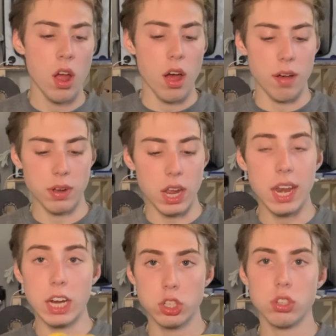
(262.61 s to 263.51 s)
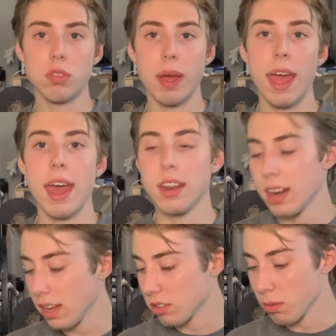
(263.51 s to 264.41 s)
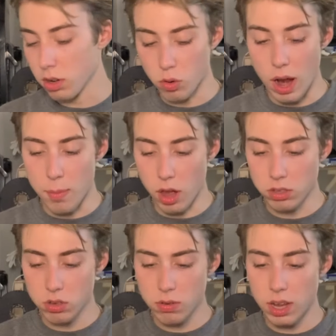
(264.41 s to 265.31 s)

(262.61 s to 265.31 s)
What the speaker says: of a connection to my head and has something to grab onto.